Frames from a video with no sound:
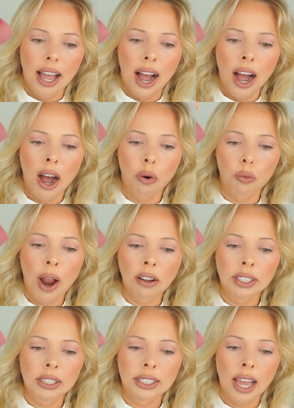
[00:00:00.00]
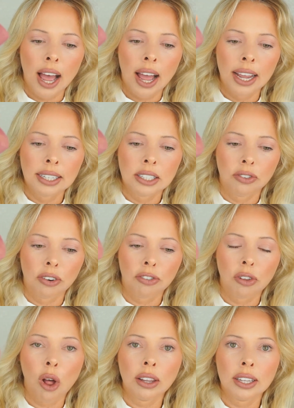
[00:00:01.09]
rounded sides for
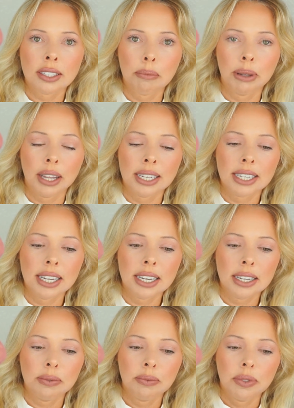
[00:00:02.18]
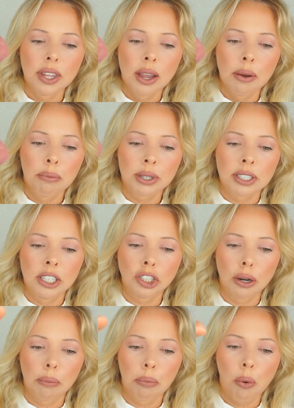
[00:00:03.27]
flawless blending. Precision
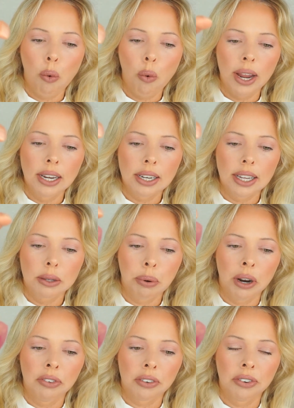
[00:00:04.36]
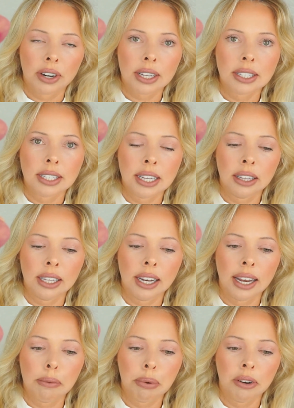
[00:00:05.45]
point is perfect for concealing and
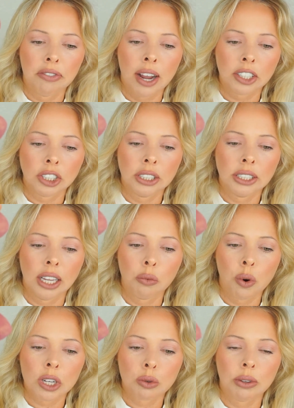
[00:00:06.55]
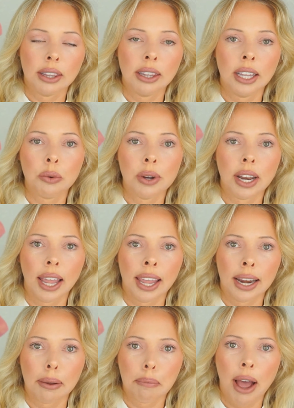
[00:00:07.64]
imperfections and works with liquid
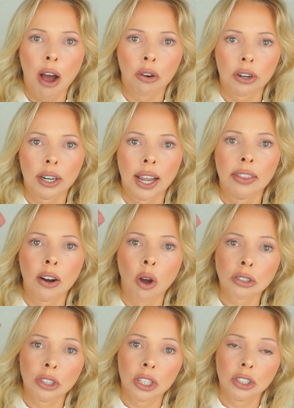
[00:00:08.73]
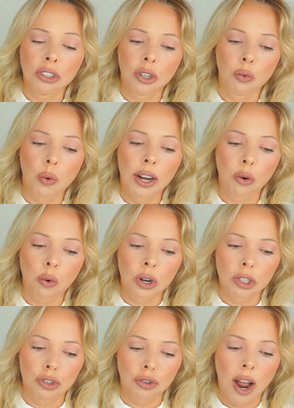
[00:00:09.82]
and powder. And then also you can use it wet
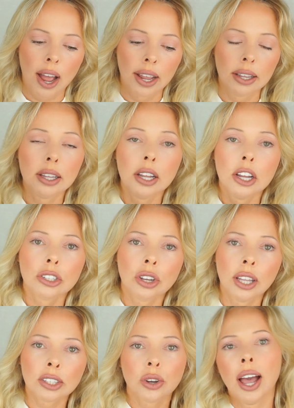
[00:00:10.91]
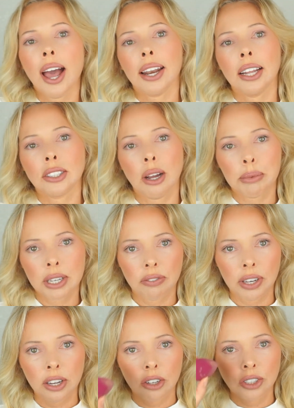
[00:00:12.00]
or dry. So let's go ahead and jump into the
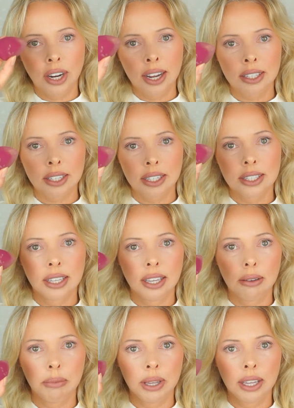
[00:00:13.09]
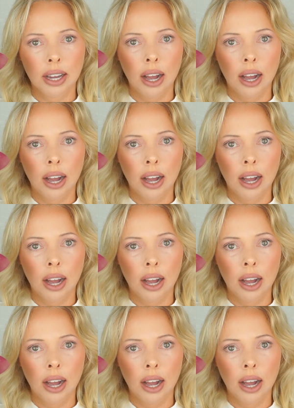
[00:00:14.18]
video and you guys can see me